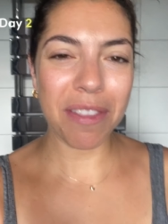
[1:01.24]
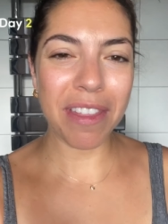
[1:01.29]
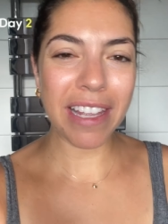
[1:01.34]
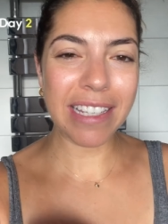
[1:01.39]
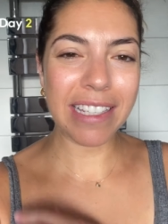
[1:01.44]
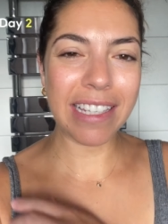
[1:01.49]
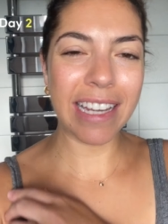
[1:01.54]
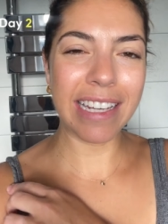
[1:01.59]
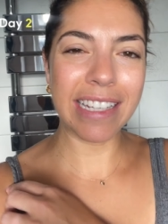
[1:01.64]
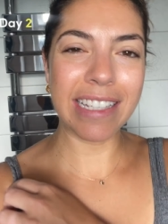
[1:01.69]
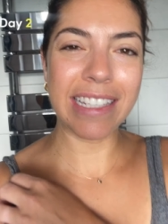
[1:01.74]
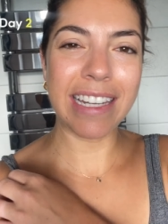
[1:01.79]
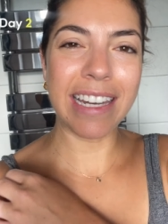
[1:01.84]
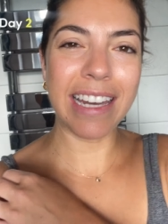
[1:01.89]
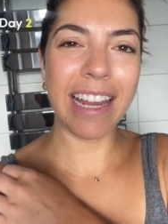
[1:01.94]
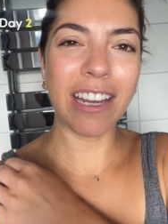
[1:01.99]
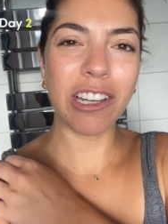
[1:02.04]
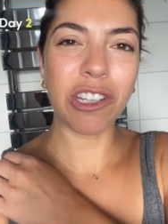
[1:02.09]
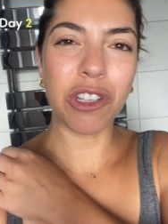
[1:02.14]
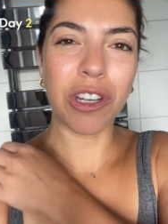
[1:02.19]
This is
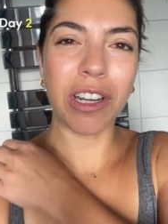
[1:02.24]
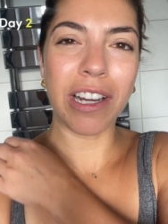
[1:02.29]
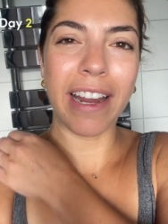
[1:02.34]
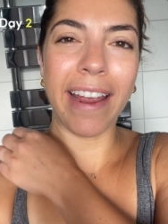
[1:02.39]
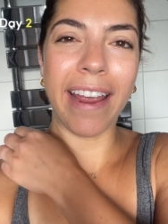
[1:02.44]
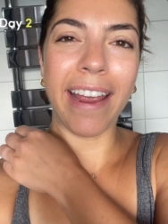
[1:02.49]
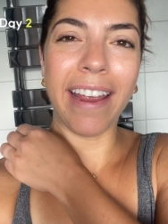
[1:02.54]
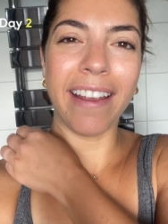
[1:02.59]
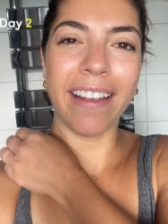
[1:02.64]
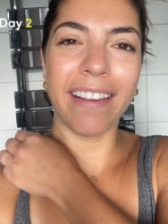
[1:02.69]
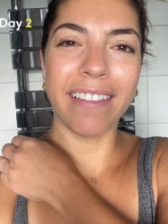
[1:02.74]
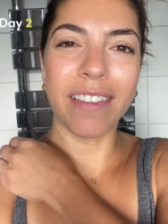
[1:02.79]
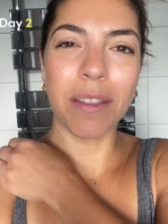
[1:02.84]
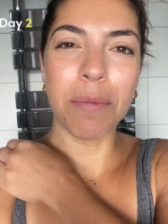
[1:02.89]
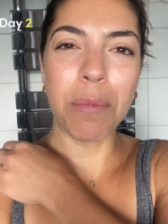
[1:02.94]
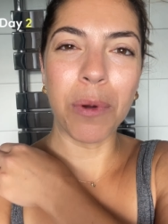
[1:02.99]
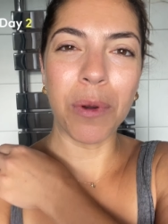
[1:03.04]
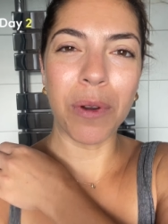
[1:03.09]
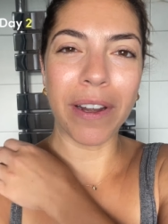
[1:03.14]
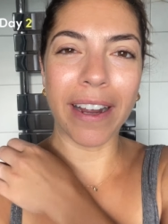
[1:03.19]
literally
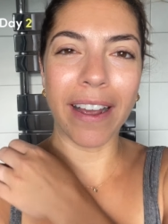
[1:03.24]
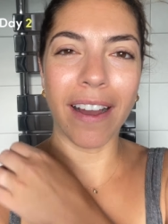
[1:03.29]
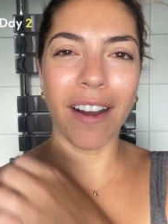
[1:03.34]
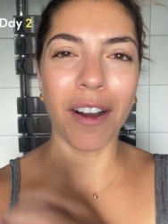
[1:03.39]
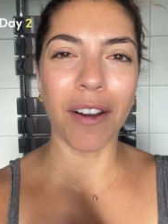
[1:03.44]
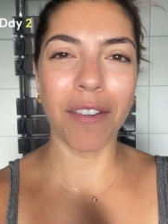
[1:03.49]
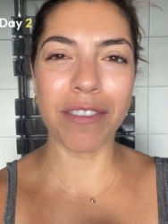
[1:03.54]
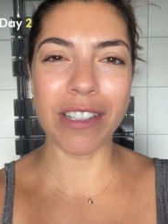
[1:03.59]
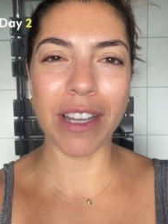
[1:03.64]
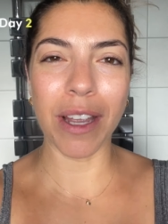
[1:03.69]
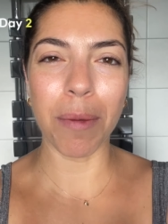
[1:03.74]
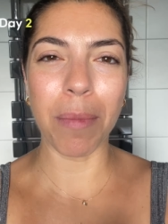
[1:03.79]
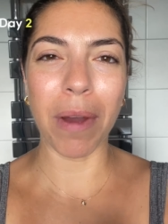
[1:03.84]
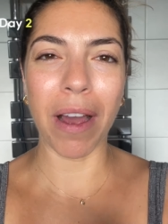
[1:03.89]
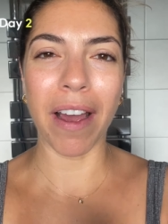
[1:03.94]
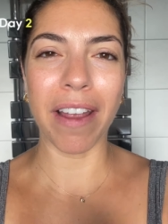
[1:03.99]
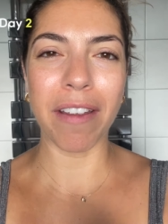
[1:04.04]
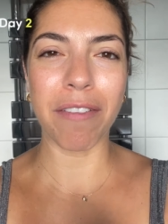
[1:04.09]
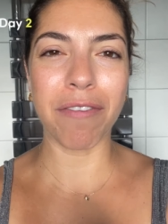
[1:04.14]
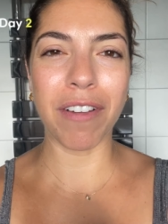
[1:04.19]
the morning after
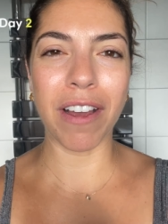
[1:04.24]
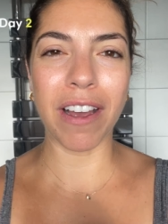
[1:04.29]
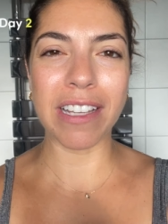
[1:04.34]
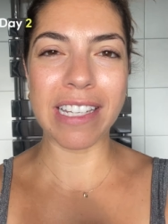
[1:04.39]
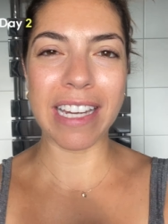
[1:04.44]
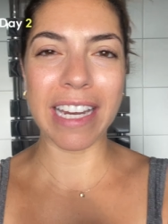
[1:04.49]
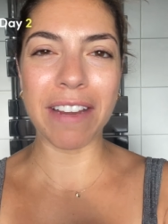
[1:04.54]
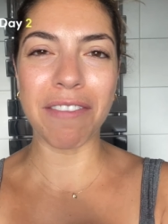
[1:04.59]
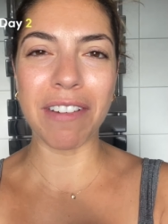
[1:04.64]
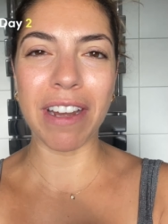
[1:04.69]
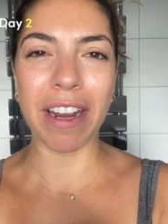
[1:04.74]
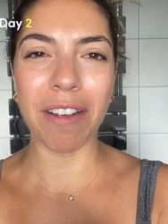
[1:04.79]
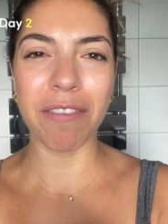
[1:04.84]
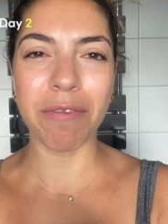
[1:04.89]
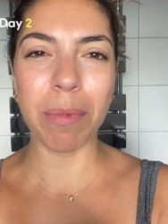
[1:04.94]
my first evening of